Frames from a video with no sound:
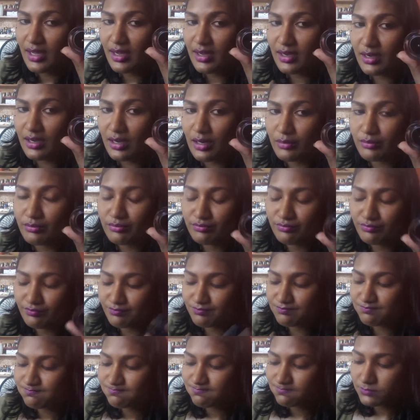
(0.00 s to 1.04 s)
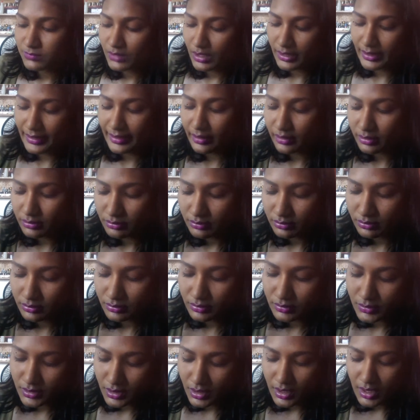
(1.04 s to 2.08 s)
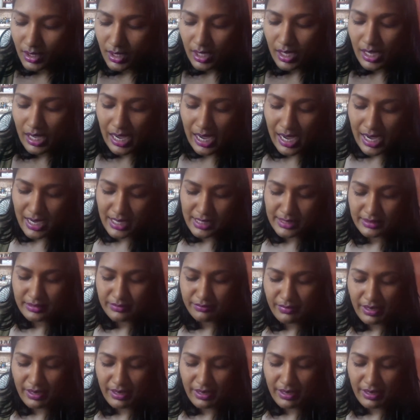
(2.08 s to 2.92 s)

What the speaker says: Yeah, and